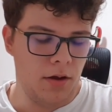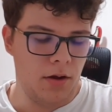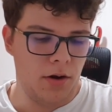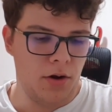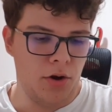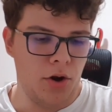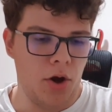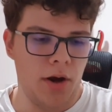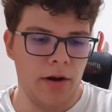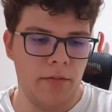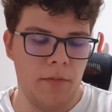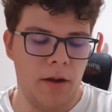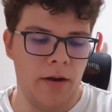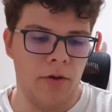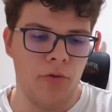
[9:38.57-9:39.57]
not
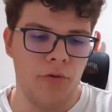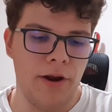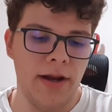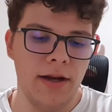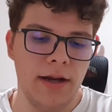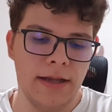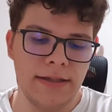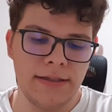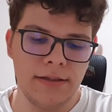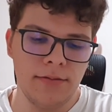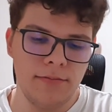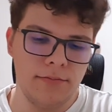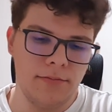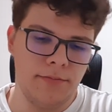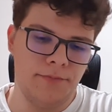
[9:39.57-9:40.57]
a great listen.
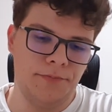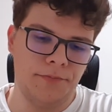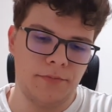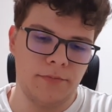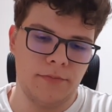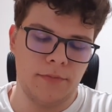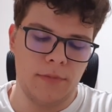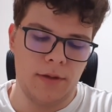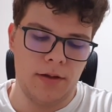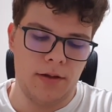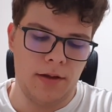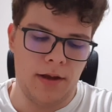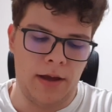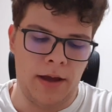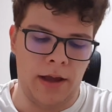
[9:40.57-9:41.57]

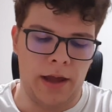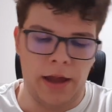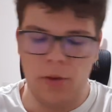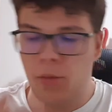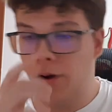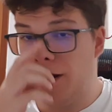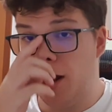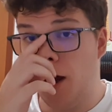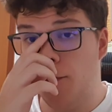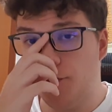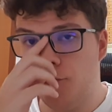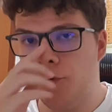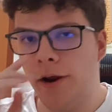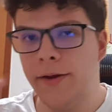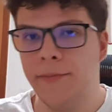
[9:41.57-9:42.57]
I want to
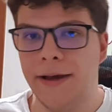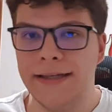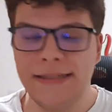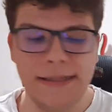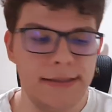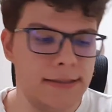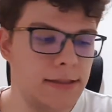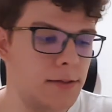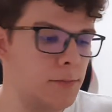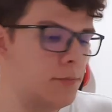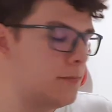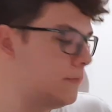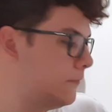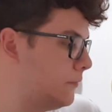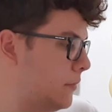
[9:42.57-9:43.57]
upgrade my system
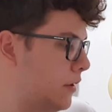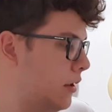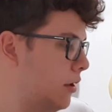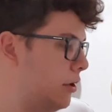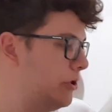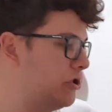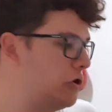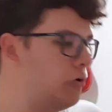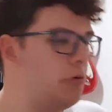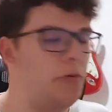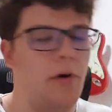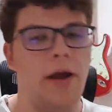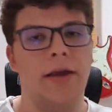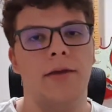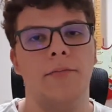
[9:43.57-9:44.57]

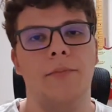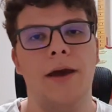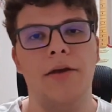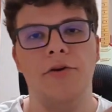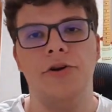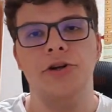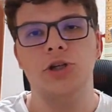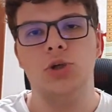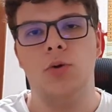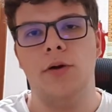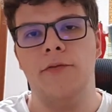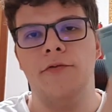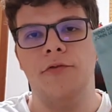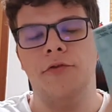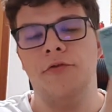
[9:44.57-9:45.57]
so I can better enjoy
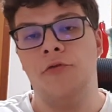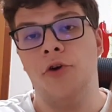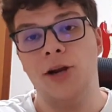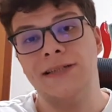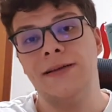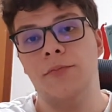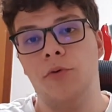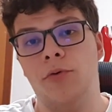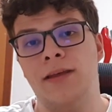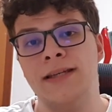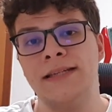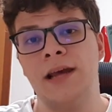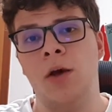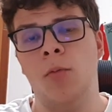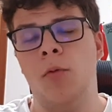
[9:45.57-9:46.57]
it. For example,
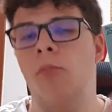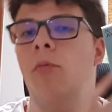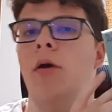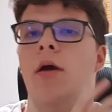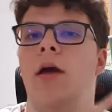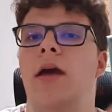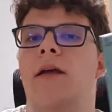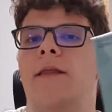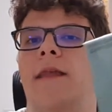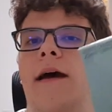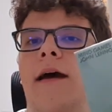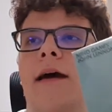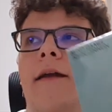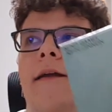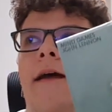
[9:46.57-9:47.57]
this album
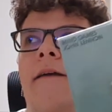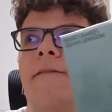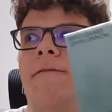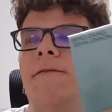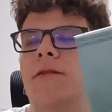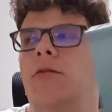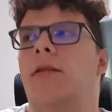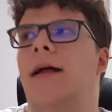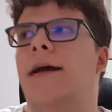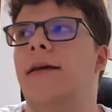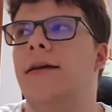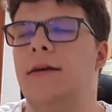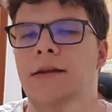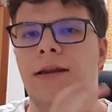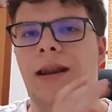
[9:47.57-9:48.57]
that I feel
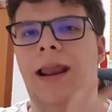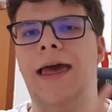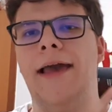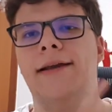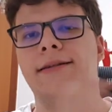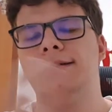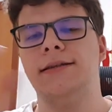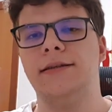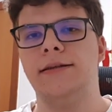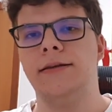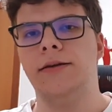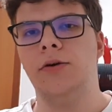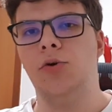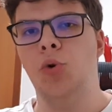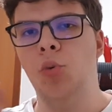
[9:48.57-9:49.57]
like it lacks
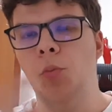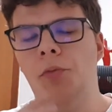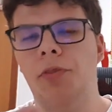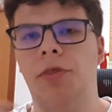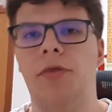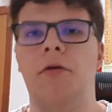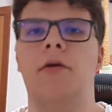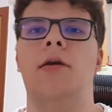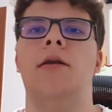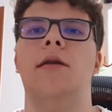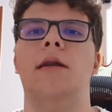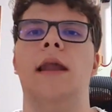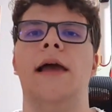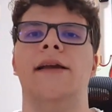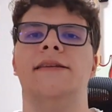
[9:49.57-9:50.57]
oomph,
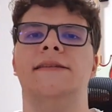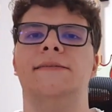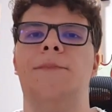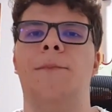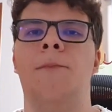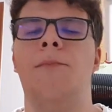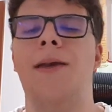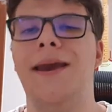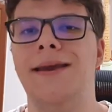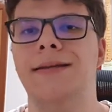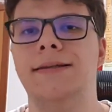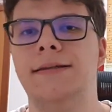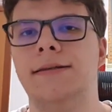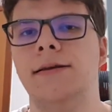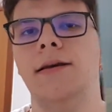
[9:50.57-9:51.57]
it lacks
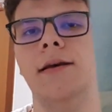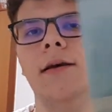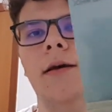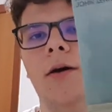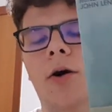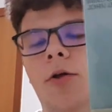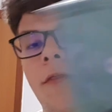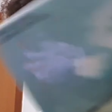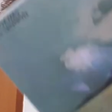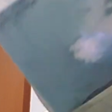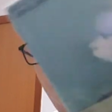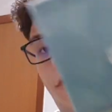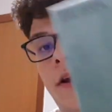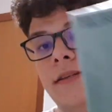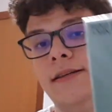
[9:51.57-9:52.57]
bass on this
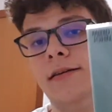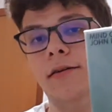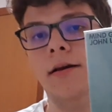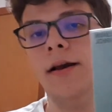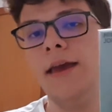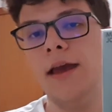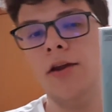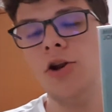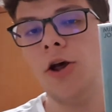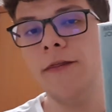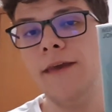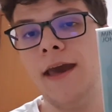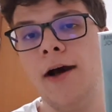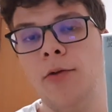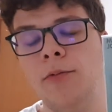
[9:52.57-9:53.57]
pressing. Again, not
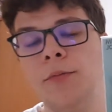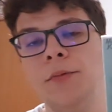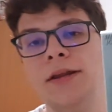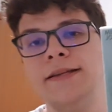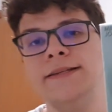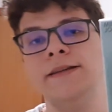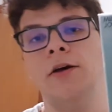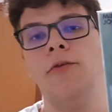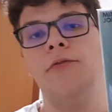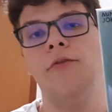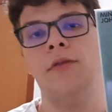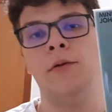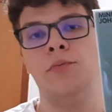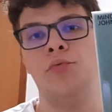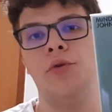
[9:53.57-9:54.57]
the album itself,
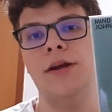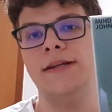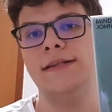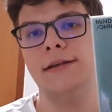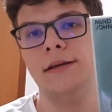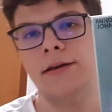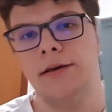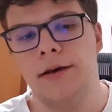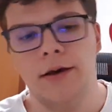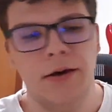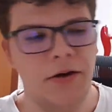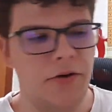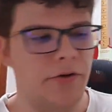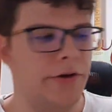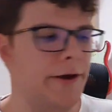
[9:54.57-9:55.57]
the pressing.
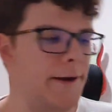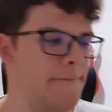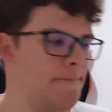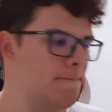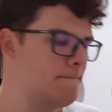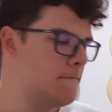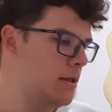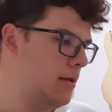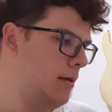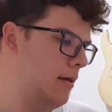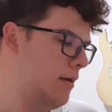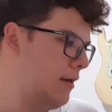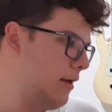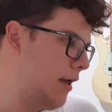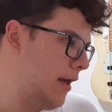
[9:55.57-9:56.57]
Okay,
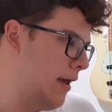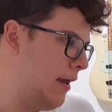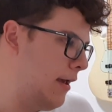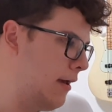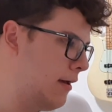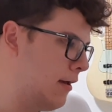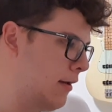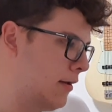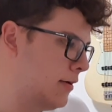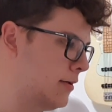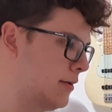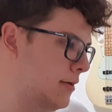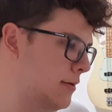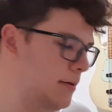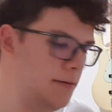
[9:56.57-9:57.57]

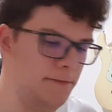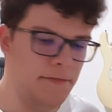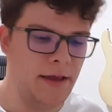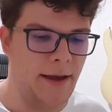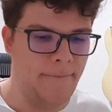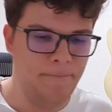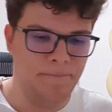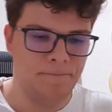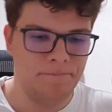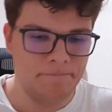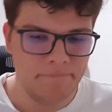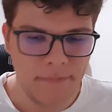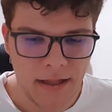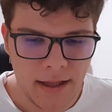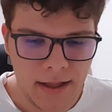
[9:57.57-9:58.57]
and yeah.
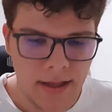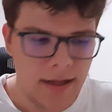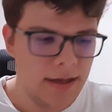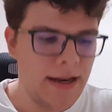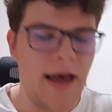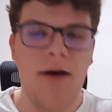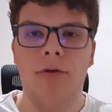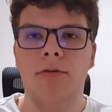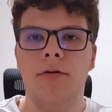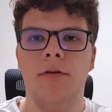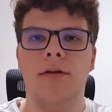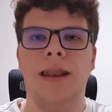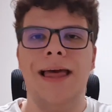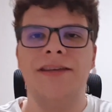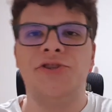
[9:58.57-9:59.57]
Now,
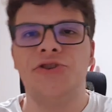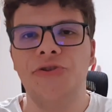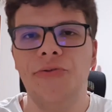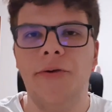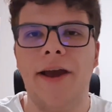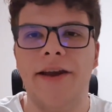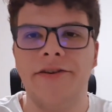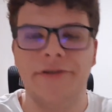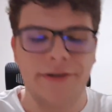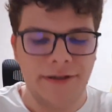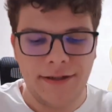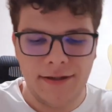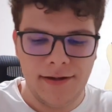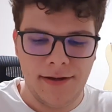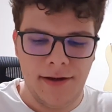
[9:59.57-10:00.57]
last two
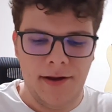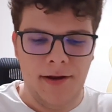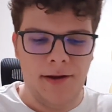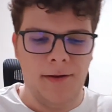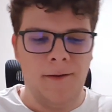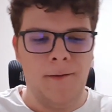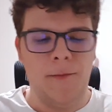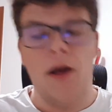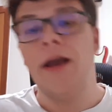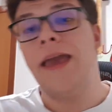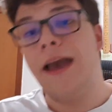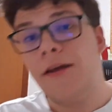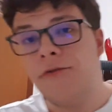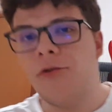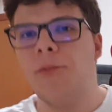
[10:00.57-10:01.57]
records.
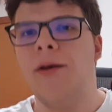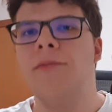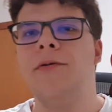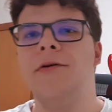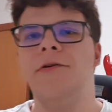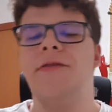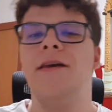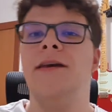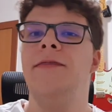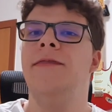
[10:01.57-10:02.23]
Again, for my birthday,